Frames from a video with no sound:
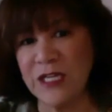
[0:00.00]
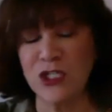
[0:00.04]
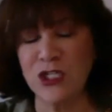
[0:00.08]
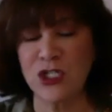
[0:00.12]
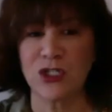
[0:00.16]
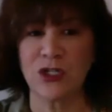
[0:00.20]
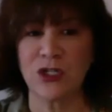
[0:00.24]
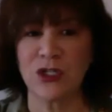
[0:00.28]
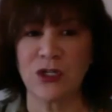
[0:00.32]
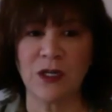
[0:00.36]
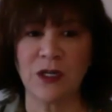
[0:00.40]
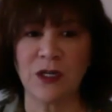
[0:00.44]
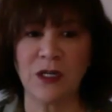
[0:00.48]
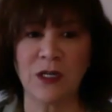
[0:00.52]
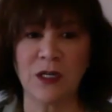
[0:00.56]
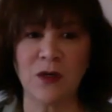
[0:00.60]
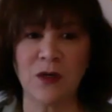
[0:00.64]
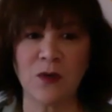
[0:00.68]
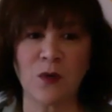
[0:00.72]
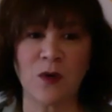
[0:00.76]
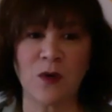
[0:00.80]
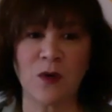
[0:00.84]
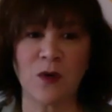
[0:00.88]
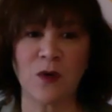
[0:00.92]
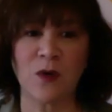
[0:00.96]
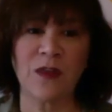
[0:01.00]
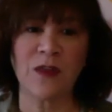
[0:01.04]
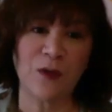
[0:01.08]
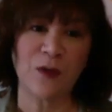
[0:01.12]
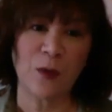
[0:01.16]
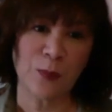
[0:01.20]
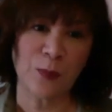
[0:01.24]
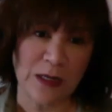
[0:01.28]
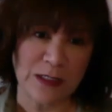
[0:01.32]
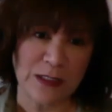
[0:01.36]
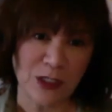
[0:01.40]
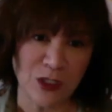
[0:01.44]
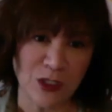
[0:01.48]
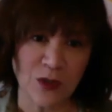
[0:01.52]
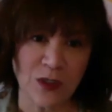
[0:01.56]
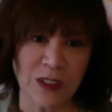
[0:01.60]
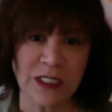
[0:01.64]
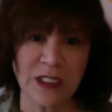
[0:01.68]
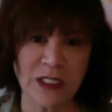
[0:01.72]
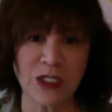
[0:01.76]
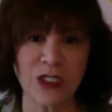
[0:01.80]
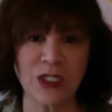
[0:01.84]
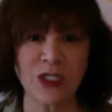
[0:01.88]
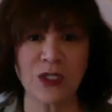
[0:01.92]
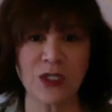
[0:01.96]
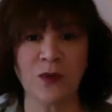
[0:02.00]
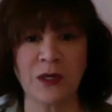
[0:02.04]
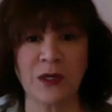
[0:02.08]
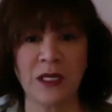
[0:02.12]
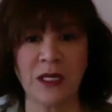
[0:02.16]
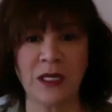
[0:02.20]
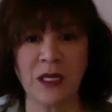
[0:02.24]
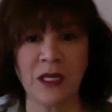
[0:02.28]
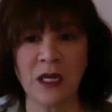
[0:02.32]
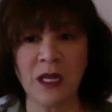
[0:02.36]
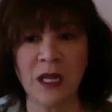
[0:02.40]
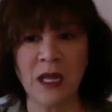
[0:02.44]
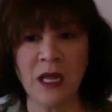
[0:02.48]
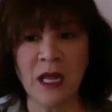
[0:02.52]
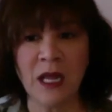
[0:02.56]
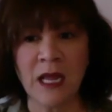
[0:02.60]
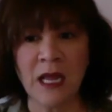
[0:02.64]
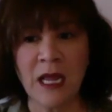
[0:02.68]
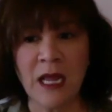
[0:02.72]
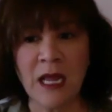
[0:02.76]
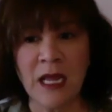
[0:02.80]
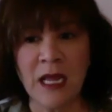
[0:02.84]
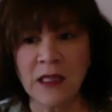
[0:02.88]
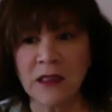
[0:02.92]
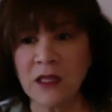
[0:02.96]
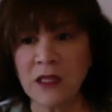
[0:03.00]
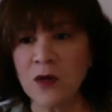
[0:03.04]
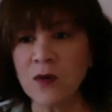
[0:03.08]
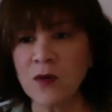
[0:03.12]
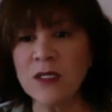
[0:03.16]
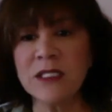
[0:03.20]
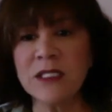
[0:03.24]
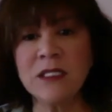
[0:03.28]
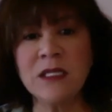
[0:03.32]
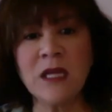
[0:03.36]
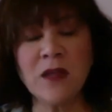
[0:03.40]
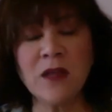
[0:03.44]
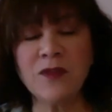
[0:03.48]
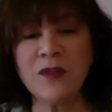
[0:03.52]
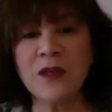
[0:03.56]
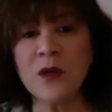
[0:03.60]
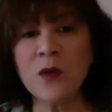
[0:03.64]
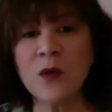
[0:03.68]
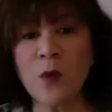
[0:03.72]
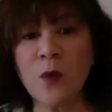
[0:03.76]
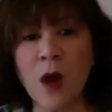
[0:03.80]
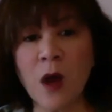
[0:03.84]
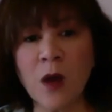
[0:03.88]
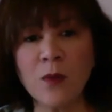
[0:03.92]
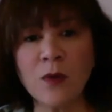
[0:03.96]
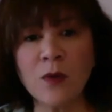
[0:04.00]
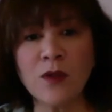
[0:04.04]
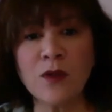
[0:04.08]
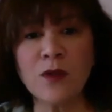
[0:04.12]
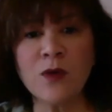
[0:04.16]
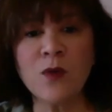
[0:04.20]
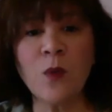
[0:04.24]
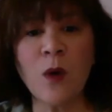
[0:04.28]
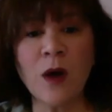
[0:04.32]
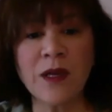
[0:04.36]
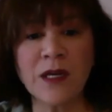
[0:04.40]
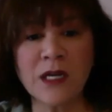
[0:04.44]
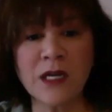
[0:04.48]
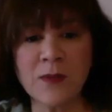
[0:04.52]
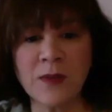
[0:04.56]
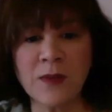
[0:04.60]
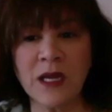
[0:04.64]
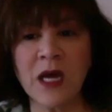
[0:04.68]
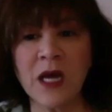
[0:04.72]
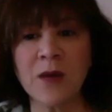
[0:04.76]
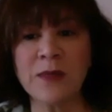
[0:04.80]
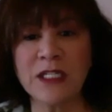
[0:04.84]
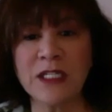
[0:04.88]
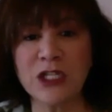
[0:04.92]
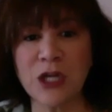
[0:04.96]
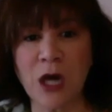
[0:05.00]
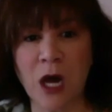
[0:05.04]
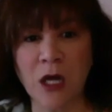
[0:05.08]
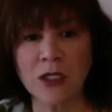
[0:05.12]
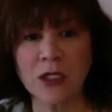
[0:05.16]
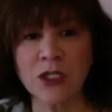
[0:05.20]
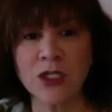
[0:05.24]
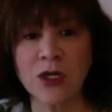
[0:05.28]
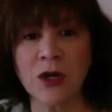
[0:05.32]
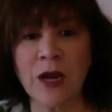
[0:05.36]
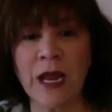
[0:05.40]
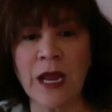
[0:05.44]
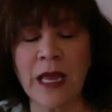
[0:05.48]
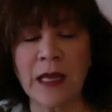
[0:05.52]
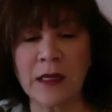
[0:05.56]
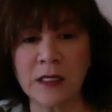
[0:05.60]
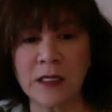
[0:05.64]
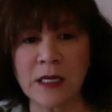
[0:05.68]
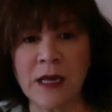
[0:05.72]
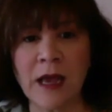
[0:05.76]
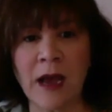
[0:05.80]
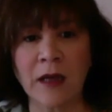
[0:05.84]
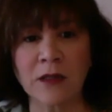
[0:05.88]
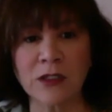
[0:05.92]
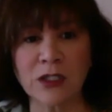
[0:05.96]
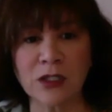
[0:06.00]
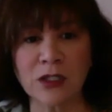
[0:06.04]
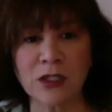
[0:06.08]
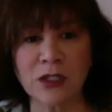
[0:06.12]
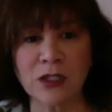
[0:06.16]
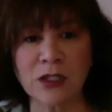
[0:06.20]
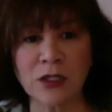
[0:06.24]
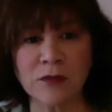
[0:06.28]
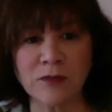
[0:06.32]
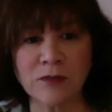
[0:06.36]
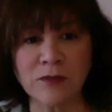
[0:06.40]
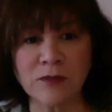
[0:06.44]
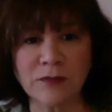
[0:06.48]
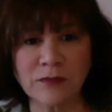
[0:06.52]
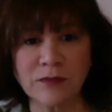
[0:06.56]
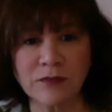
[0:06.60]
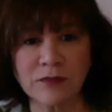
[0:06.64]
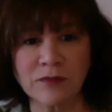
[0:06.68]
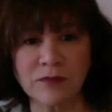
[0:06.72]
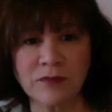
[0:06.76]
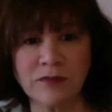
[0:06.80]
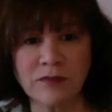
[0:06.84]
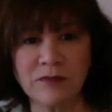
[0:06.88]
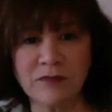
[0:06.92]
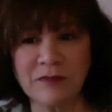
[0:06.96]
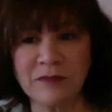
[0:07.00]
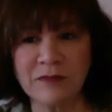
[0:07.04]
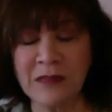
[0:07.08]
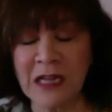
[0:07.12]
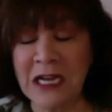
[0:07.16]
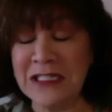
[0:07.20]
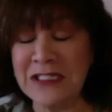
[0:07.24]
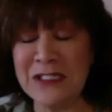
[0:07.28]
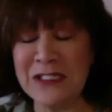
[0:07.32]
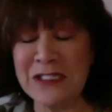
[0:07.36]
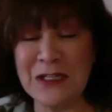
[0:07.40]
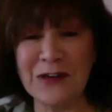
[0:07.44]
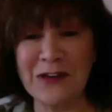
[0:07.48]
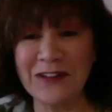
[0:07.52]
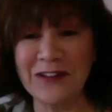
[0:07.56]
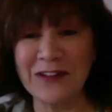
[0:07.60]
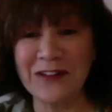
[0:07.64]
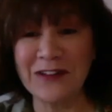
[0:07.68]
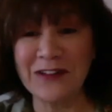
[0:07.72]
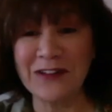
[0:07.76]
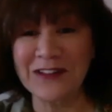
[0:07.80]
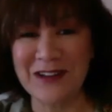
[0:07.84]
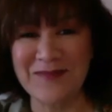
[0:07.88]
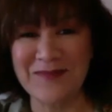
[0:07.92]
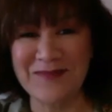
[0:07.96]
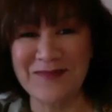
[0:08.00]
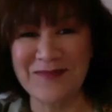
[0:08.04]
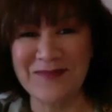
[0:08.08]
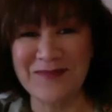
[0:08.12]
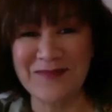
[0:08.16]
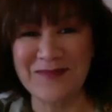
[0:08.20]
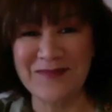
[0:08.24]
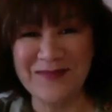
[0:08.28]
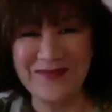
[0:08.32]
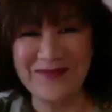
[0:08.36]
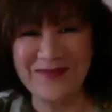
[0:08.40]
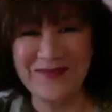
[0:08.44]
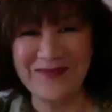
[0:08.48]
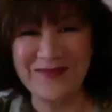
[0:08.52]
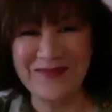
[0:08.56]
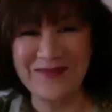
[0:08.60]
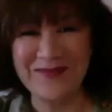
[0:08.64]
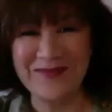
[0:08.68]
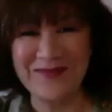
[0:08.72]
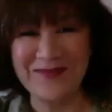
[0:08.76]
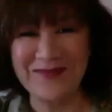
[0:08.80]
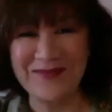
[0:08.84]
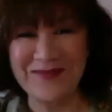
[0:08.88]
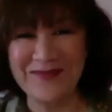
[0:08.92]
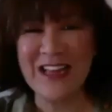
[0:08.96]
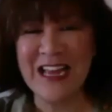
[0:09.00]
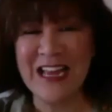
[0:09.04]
they should, or they feel pressured into it. There is nothing wrong with you wanting to become a doctor and an actor. I see it all the time, you know?